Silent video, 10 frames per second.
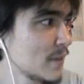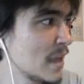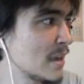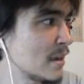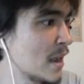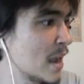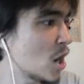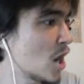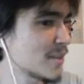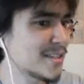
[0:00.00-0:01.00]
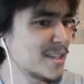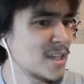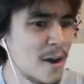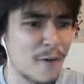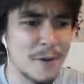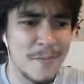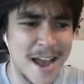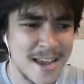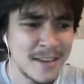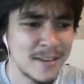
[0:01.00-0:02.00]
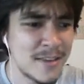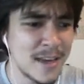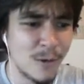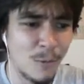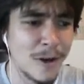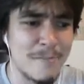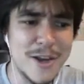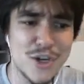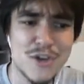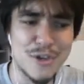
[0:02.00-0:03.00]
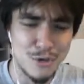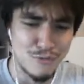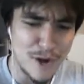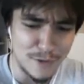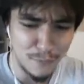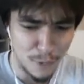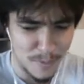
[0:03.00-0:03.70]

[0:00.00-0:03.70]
it costs enough on my end that I want to make sure that they're ready for